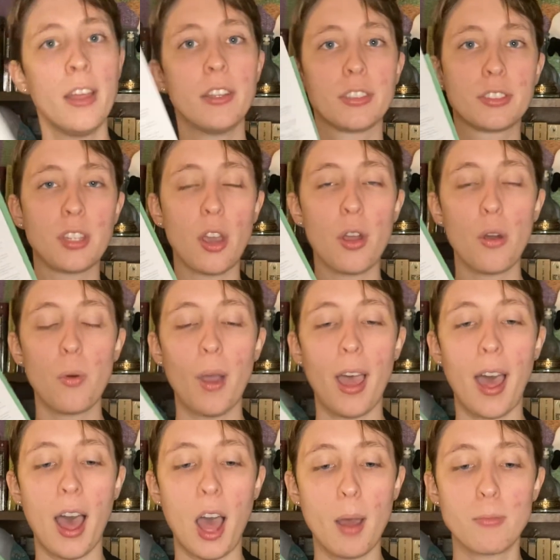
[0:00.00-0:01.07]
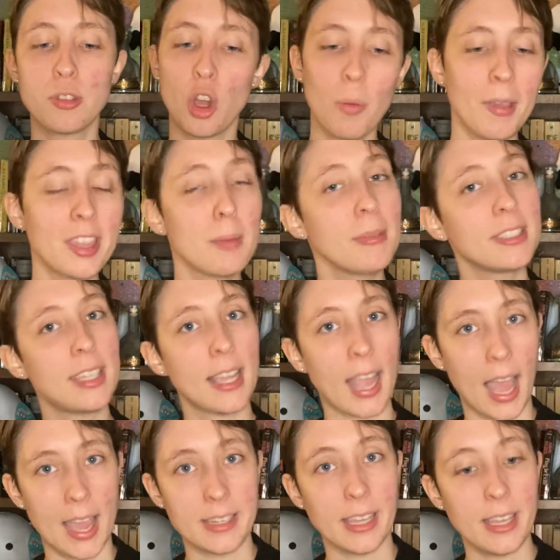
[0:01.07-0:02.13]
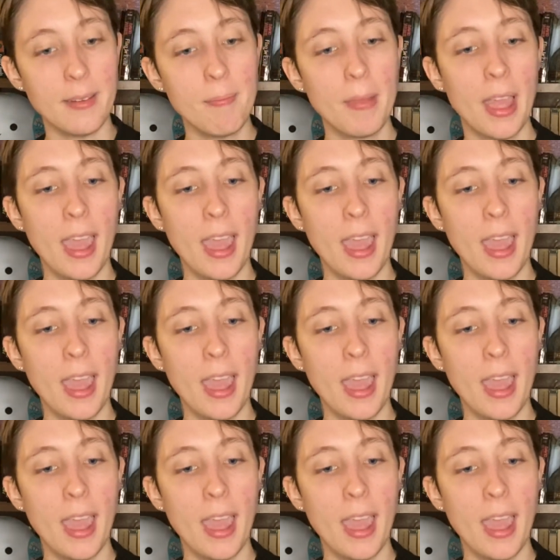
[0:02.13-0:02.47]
So don't make the mistake I did,